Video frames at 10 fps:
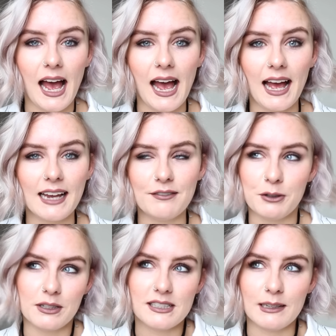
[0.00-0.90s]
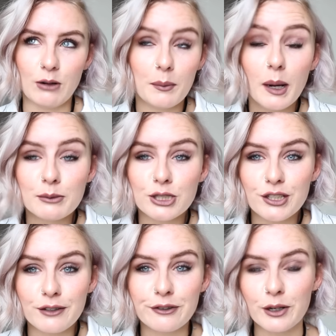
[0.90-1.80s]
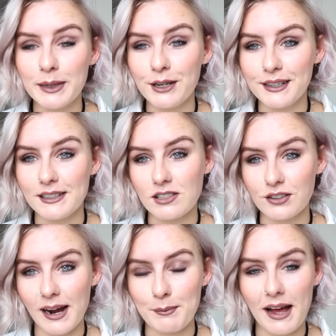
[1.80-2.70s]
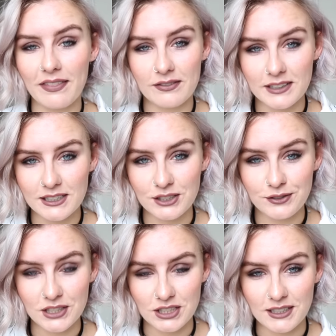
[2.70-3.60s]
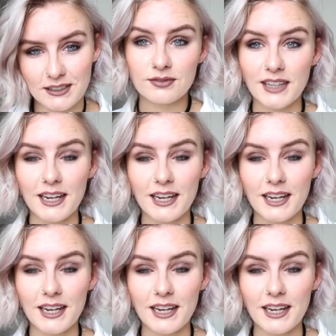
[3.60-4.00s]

And if you want to see what I'm up to, you can follow me on Instagram at TheVintageVision.